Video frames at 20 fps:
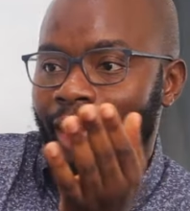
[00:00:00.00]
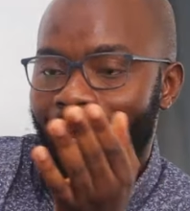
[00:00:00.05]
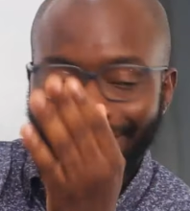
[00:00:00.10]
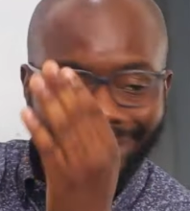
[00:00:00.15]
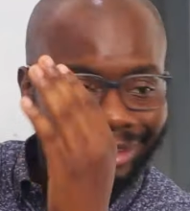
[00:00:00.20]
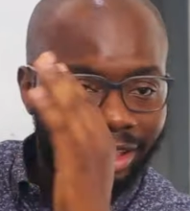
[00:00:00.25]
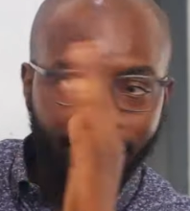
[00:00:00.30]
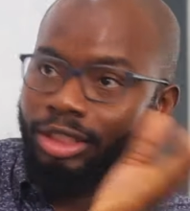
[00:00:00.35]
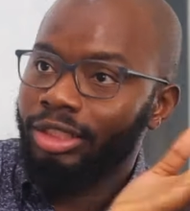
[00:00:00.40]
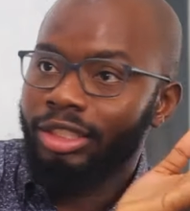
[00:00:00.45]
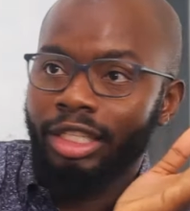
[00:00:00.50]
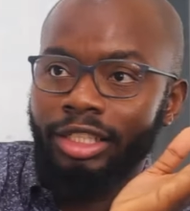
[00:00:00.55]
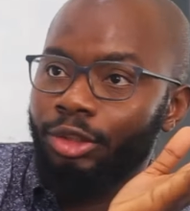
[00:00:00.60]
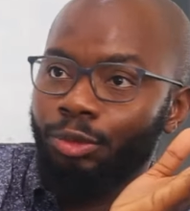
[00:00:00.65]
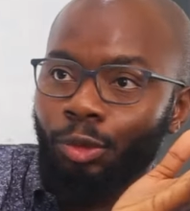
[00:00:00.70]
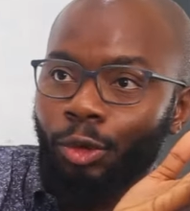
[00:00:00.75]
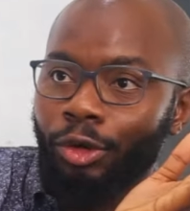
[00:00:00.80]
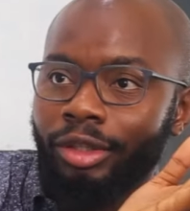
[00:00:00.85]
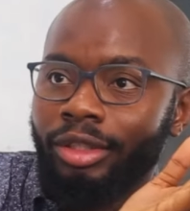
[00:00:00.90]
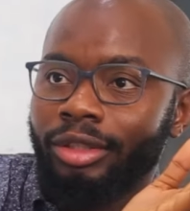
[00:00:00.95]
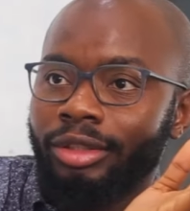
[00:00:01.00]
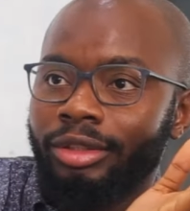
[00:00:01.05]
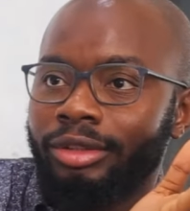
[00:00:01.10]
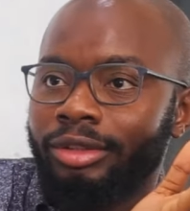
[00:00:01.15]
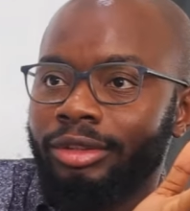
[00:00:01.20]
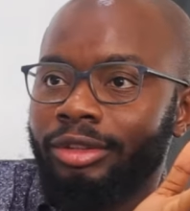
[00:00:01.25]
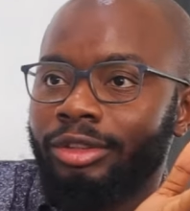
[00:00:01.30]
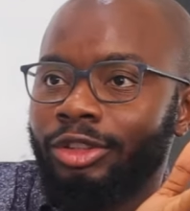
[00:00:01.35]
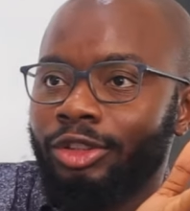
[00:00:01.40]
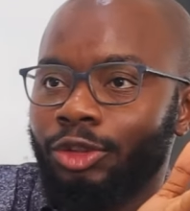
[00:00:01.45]
and teaches anyone.
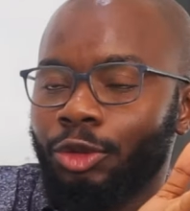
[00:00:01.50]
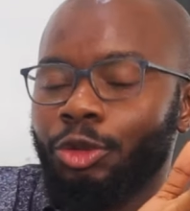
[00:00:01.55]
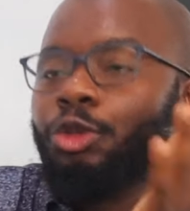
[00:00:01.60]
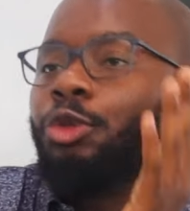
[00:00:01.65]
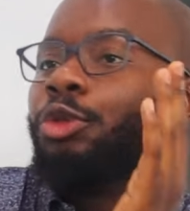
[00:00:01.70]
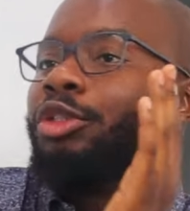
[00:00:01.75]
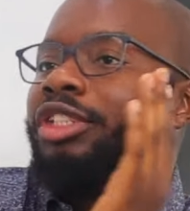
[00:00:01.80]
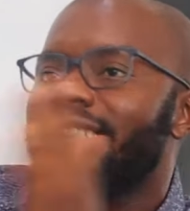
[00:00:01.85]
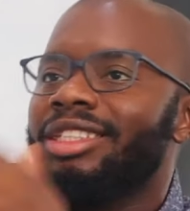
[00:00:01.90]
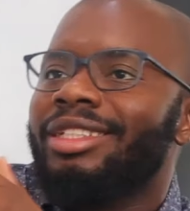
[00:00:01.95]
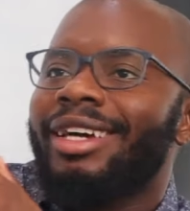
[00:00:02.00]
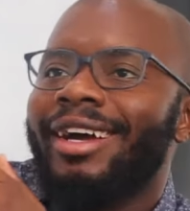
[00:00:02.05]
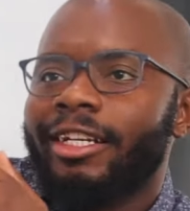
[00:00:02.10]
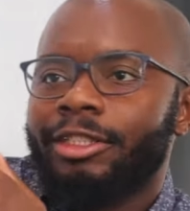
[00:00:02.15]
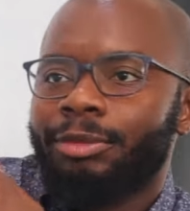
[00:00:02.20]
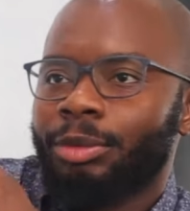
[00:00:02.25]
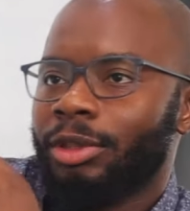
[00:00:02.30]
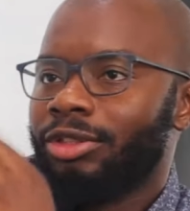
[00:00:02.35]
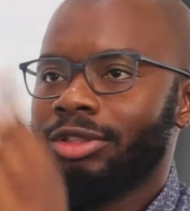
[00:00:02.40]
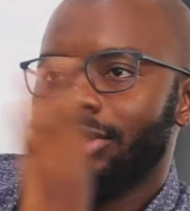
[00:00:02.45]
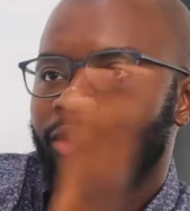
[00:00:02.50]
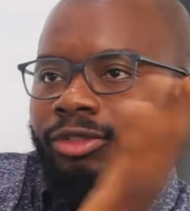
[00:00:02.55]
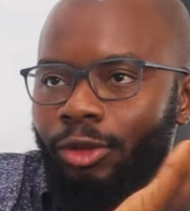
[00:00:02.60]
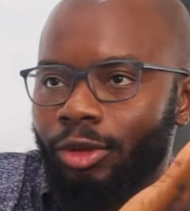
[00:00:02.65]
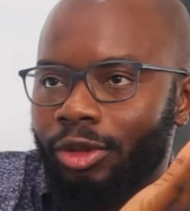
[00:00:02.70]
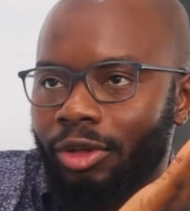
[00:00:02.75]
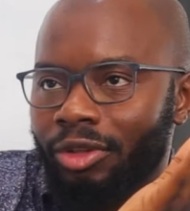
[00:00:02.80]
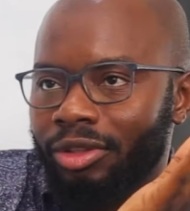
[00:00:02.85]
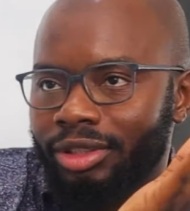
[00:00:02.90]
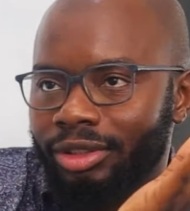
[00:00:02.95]
So you don't need that expatriate
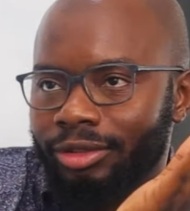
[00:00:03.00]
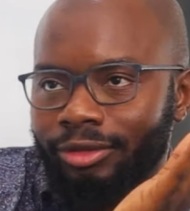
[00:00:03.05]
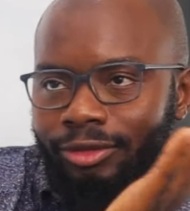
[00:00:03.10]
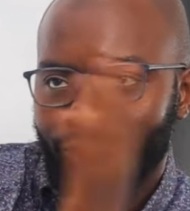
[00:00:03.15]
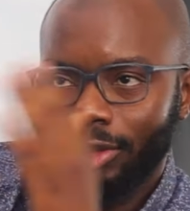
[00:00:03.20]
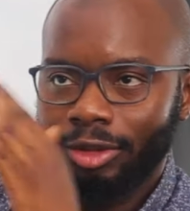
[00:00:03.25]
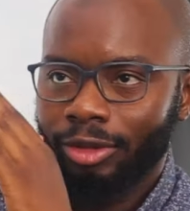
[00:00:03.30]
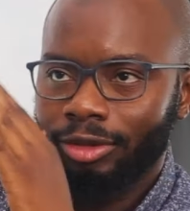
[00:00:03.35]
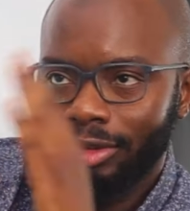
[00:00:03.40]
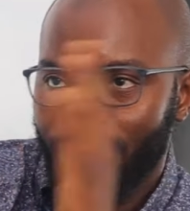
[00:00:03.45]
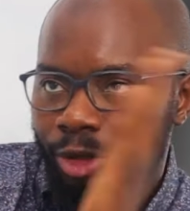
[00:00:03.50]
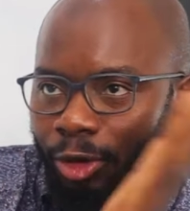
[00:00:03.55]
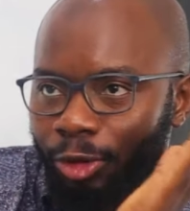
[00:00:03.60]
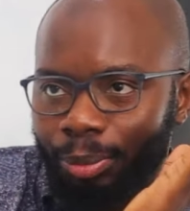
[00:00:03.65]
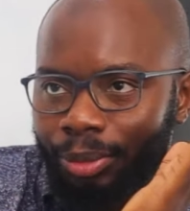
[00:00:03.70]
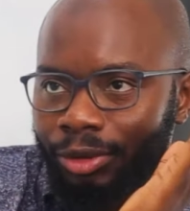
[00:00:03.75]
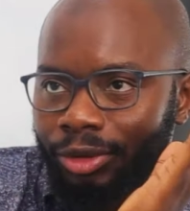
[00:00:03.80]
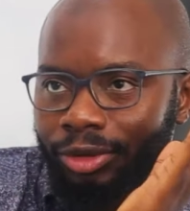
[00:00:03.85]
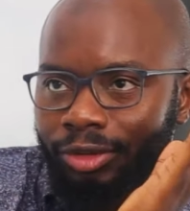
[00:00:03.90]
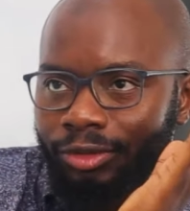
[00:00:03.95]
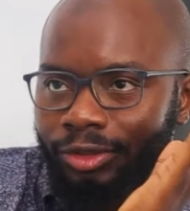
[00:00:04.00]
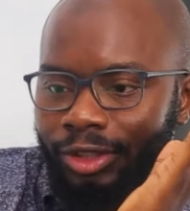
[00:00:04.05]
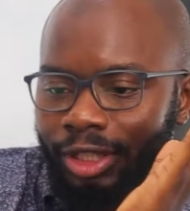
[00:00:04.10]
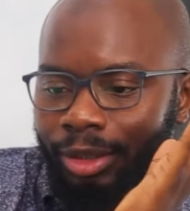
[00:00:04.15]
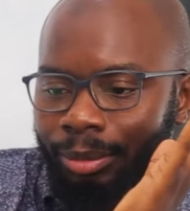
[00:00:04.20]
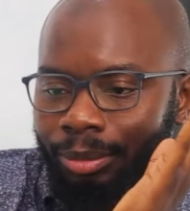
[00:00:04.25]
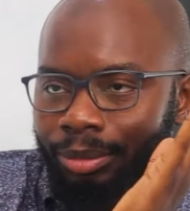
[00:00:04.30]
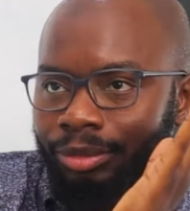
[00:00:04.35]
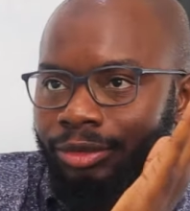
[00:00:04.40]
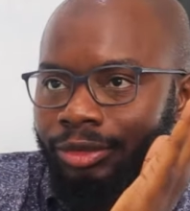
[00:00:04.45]
for a long period of time.